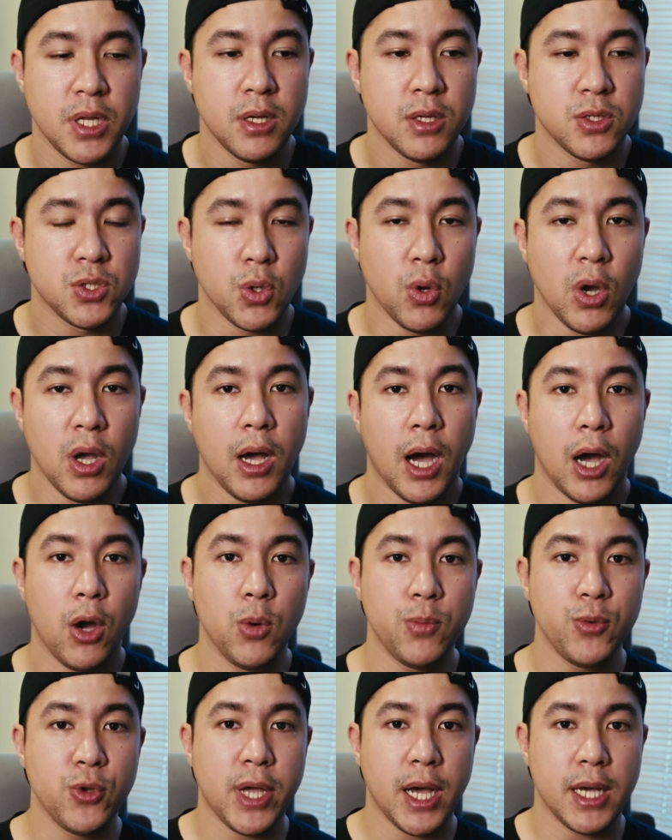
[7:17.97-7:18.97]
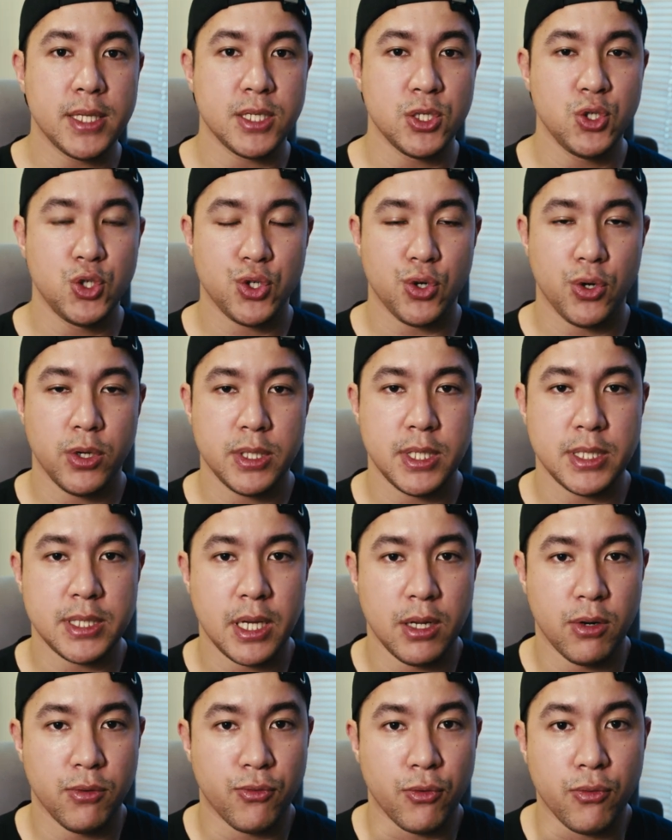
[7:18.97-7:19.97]
So I hope you guys enjoyed this
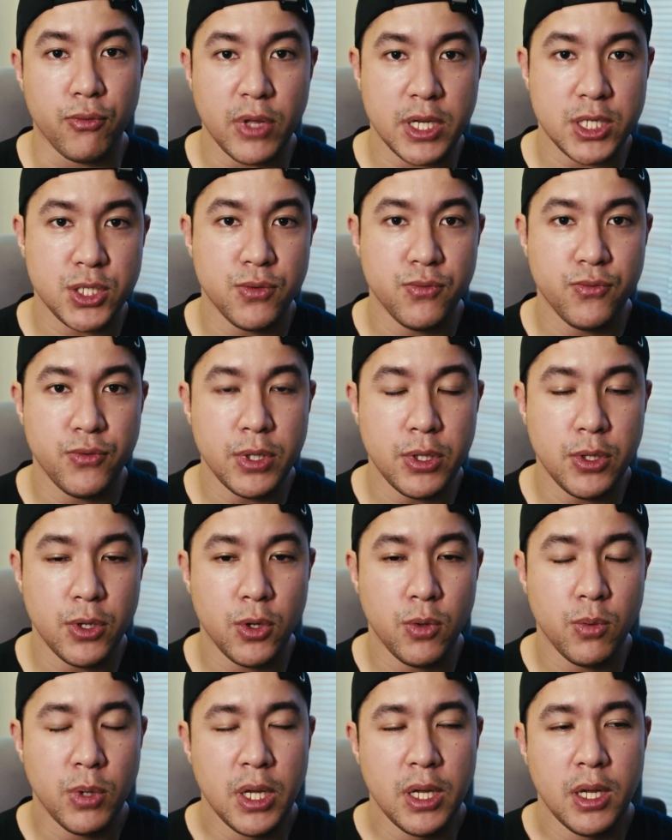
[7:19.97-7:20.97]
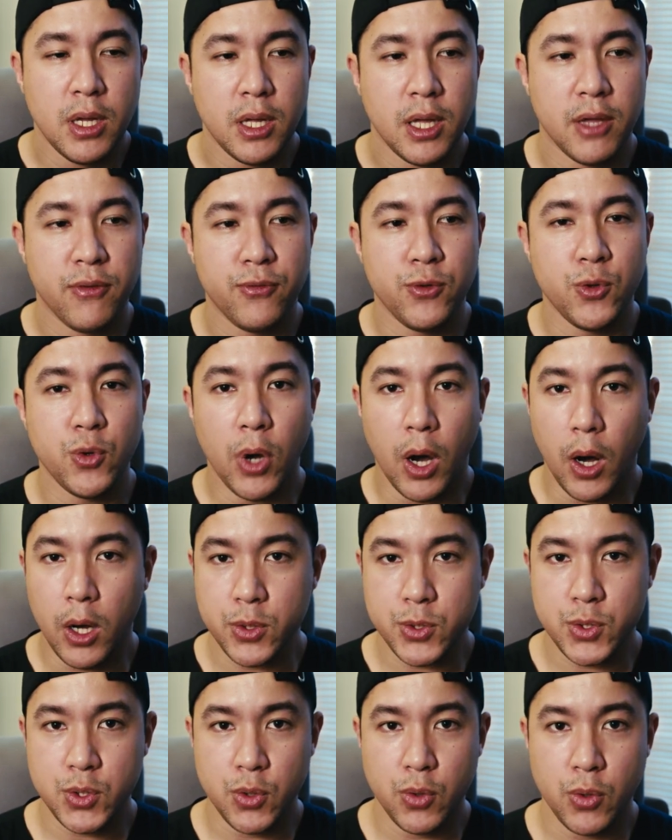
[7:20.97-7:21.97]
kind of reflection video. If you
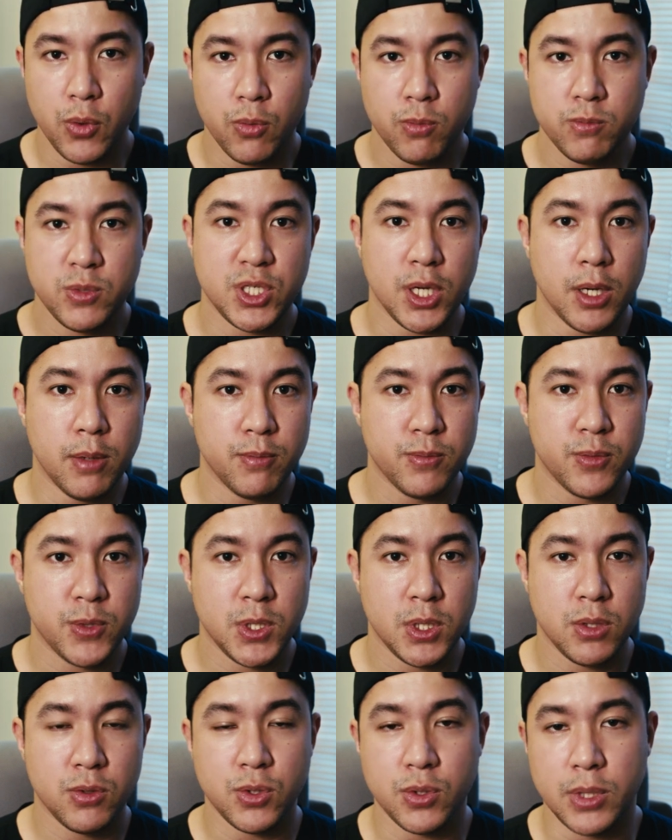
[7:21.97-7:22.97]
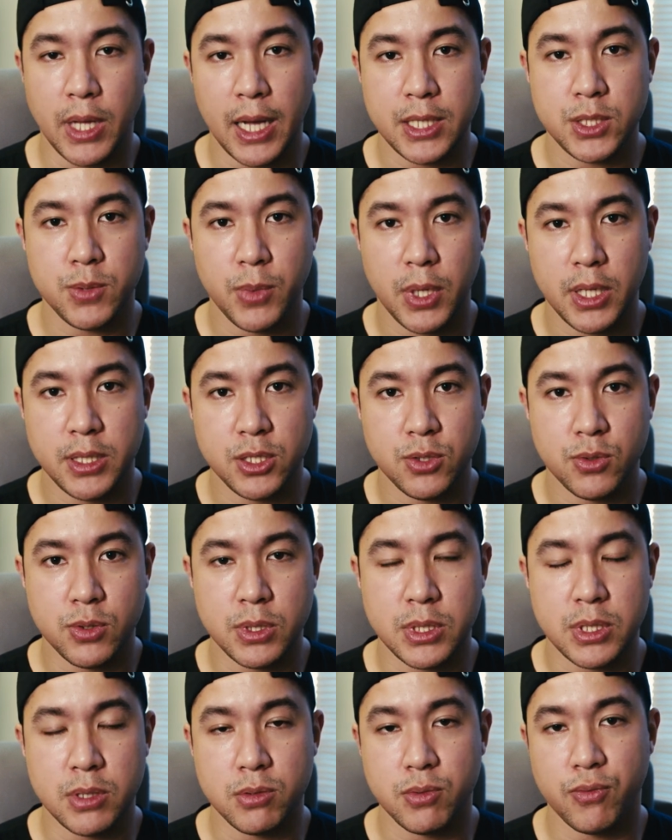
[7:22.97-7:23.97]
also jumped to the Hasselblad digital
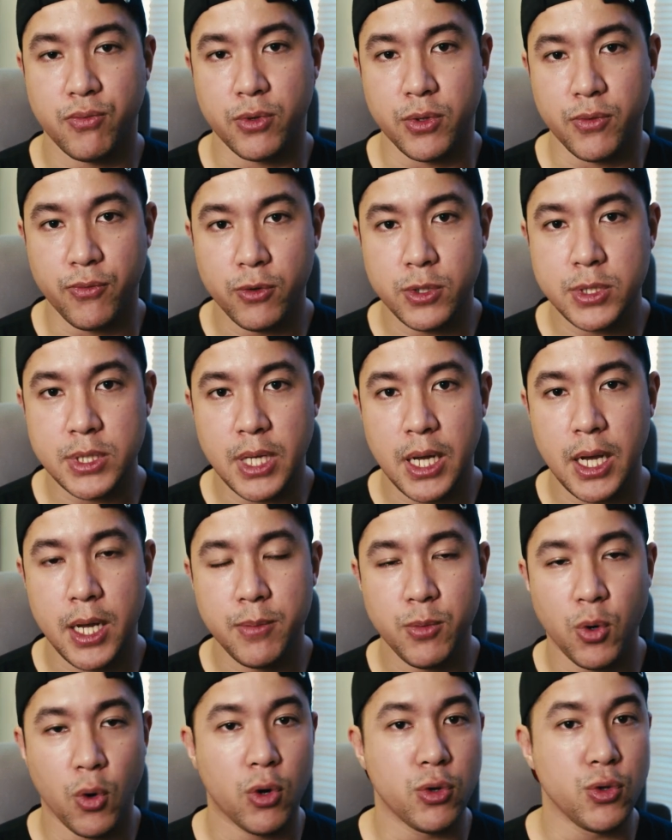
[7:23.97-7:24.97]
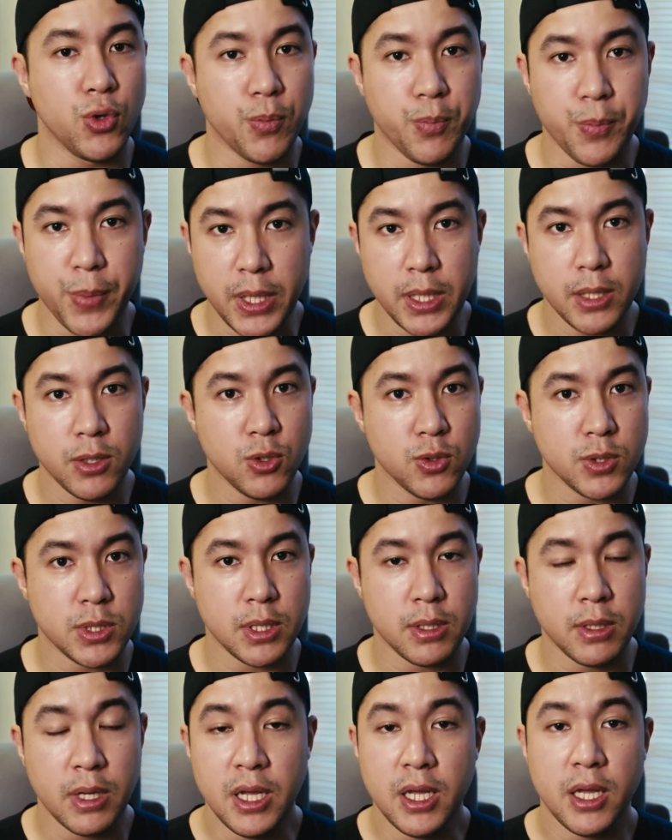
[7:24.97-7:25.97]
system for the first time, or you've been
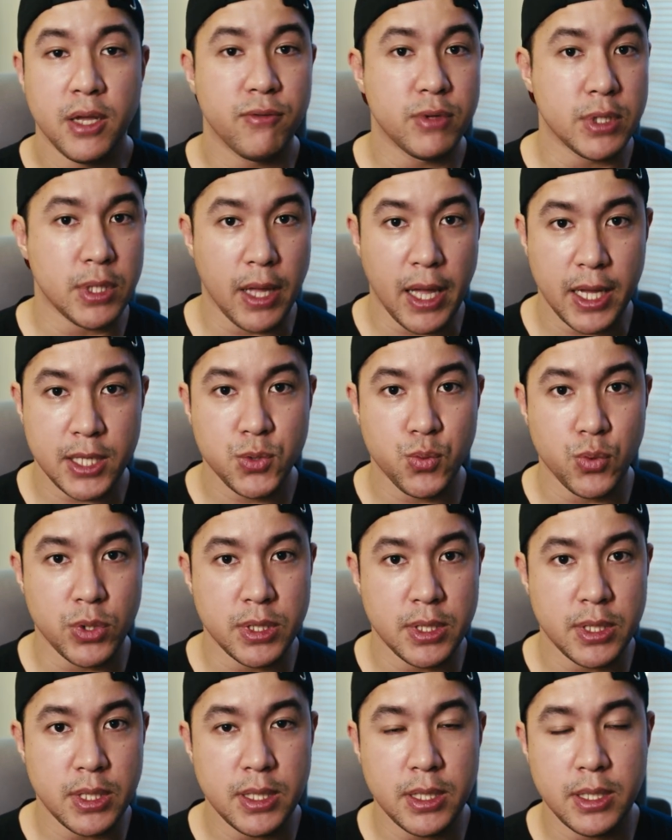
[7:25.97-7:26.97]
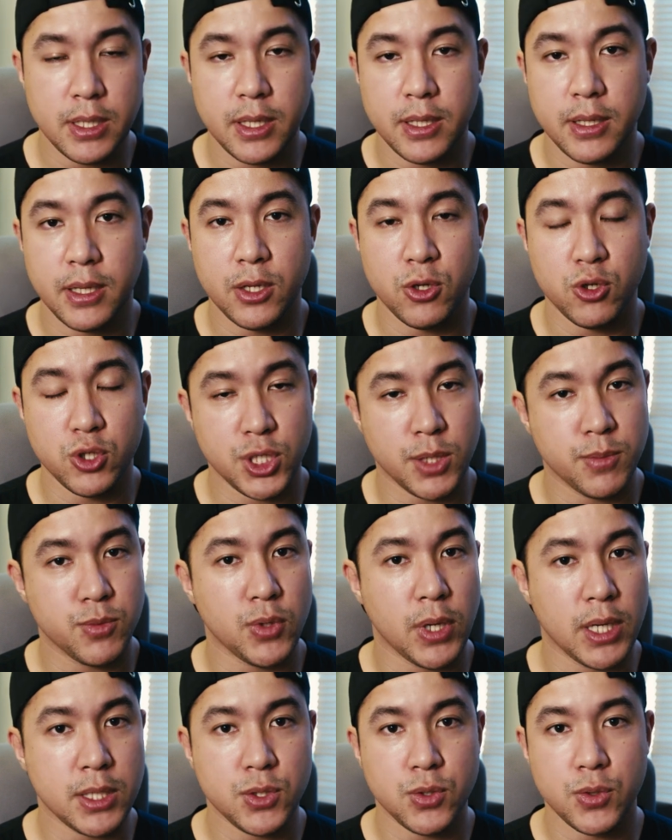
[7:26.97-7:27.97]
using even the X1D and then you jumped to
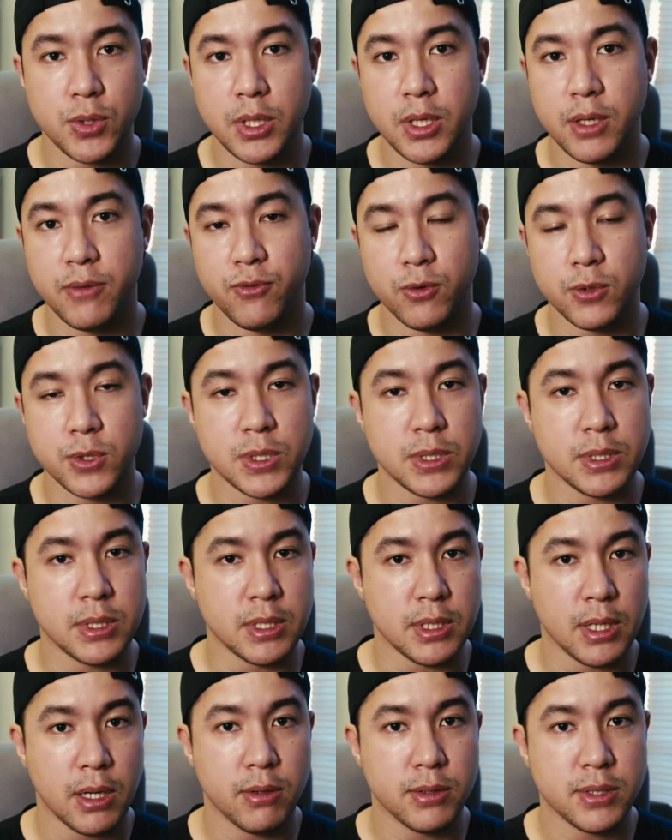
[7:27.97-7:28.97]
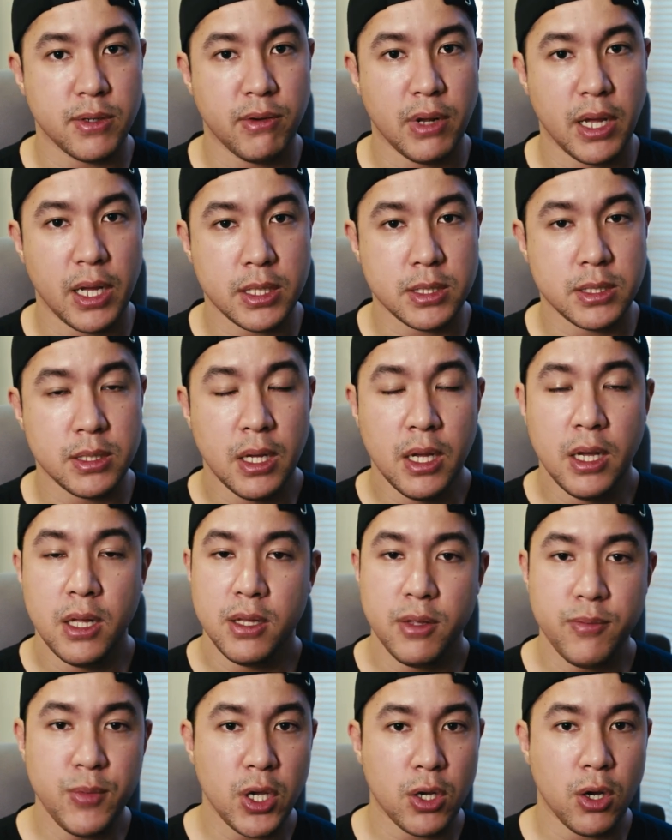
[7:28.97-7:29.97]
X2D versus the 907X,
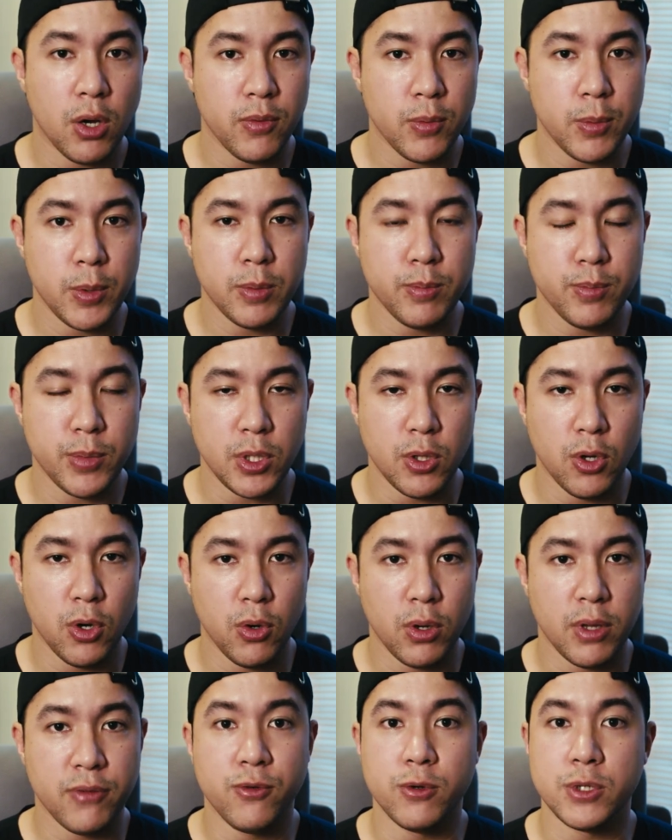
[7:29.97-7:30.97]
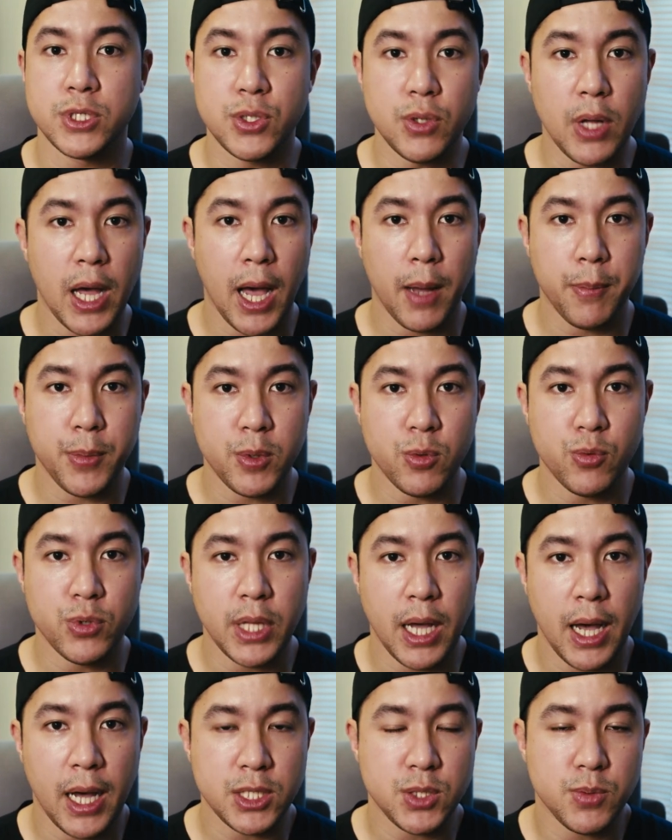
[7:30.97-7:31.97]
leave me a comment below if you're still happy with
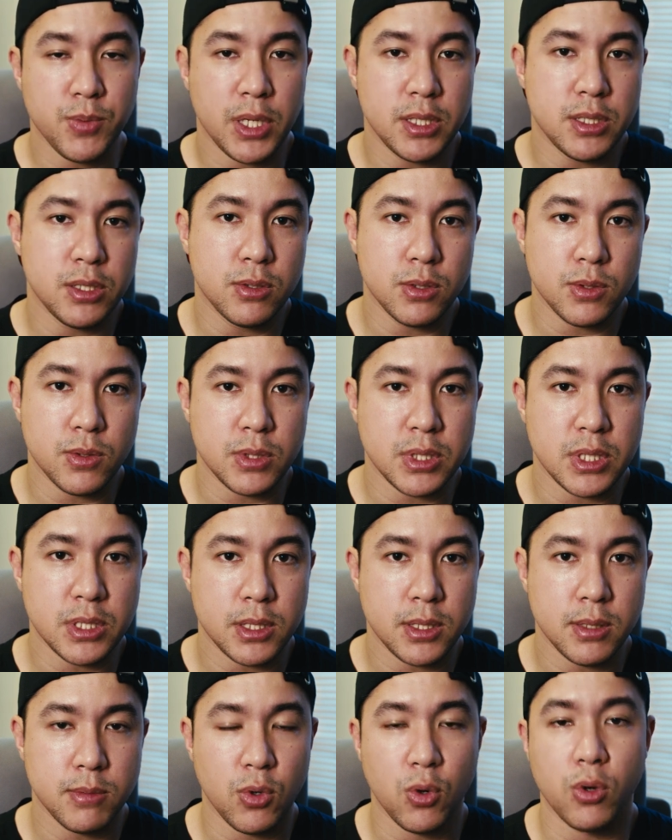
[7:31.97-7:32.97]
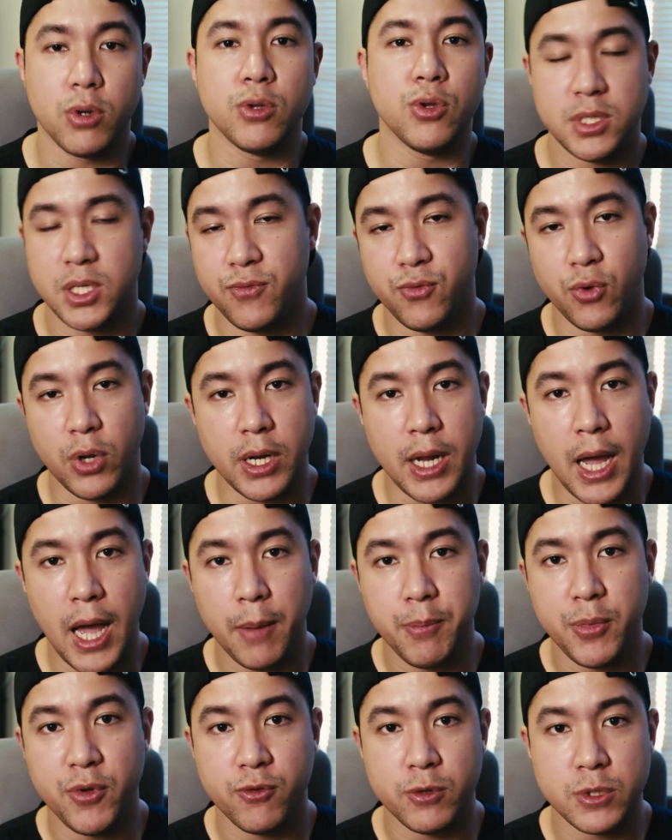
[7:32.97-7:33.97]
the Hasselblad digital system, or if you're
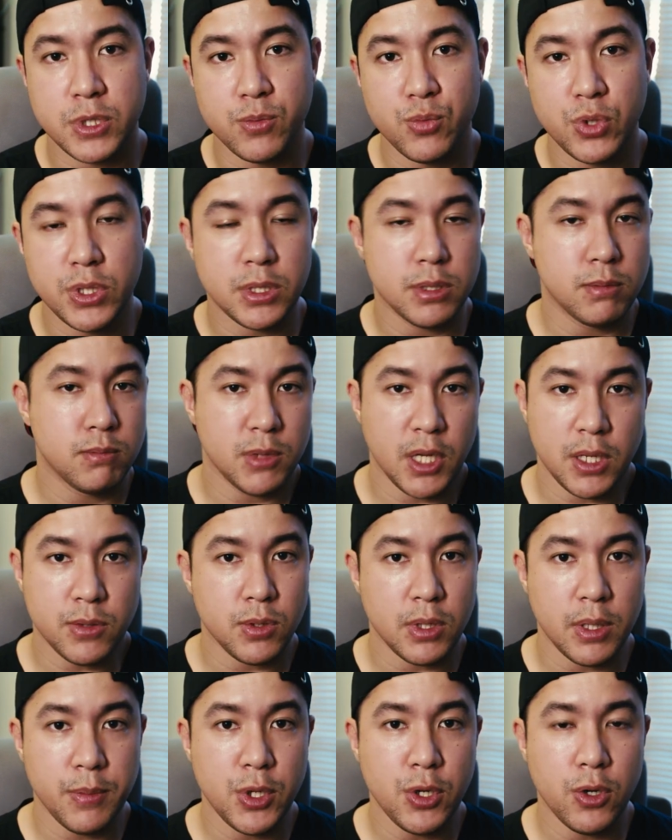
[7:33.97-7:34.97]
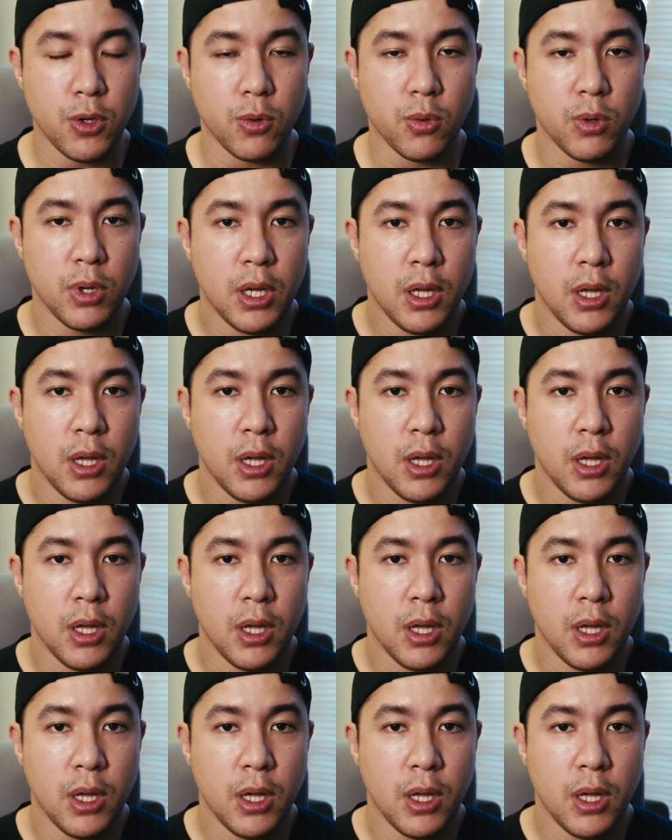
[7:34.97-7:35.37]
unhappy for some reason, also let me know.